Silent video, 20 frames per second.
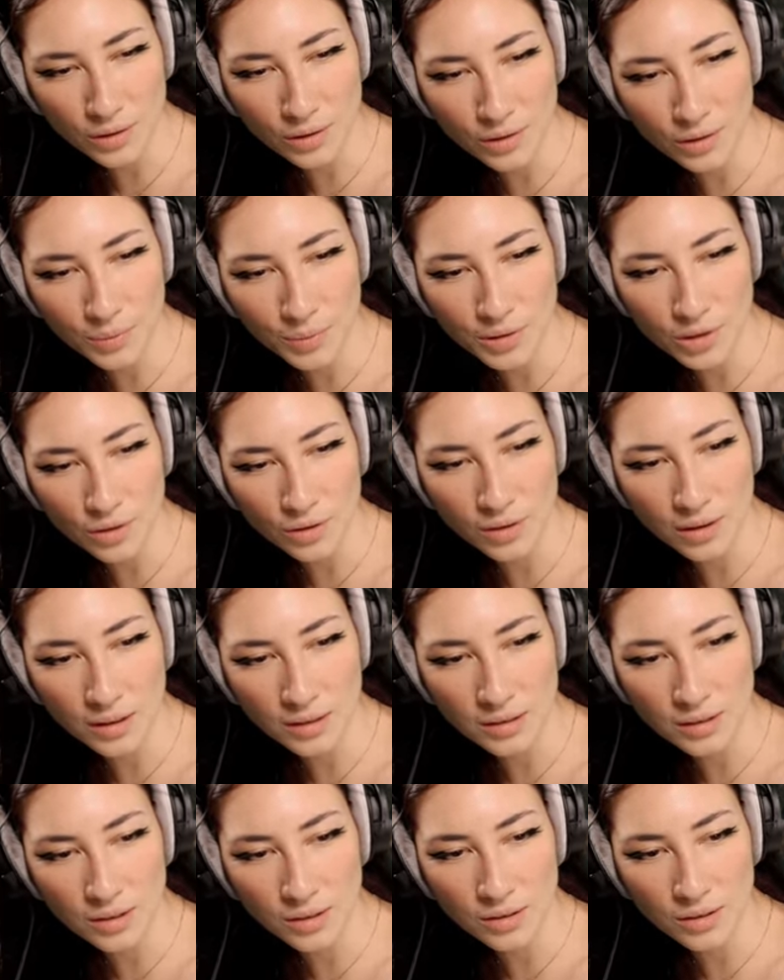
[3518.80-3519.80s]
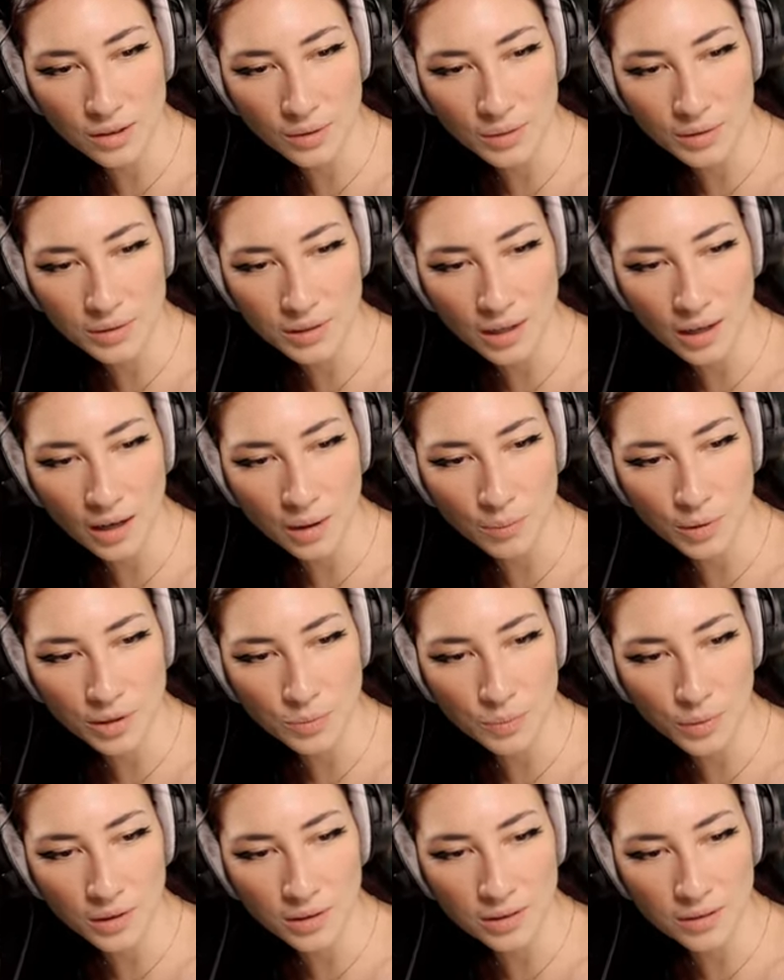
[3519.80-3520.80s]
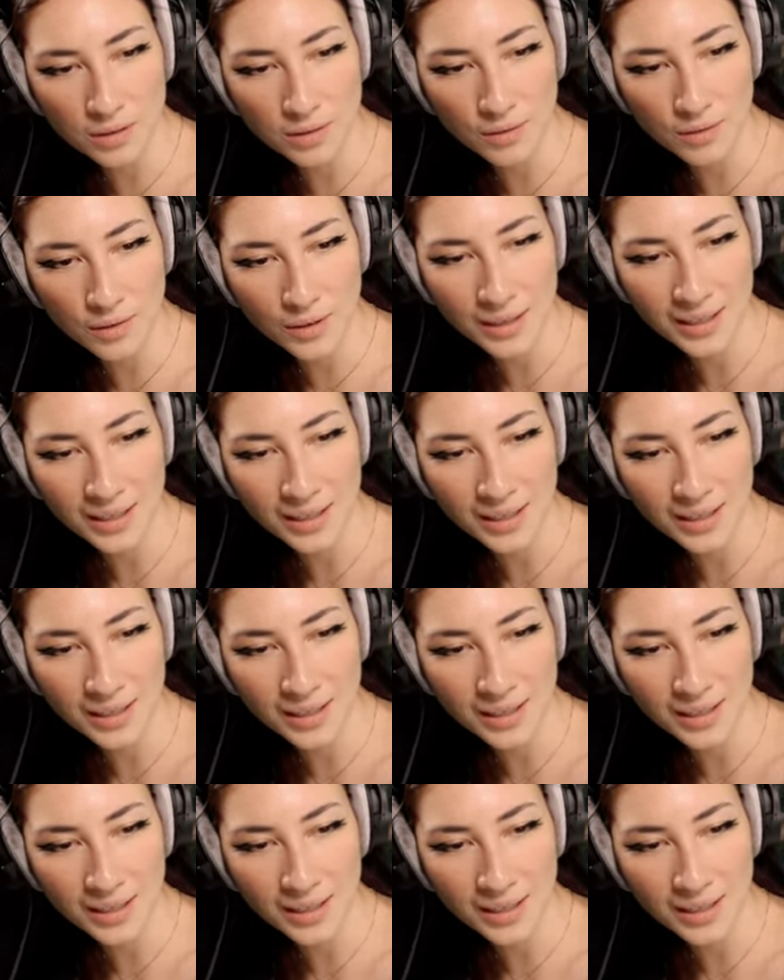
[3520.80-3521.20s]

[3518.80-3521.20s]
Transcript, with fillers: the picture as soon as I say how much pots is it.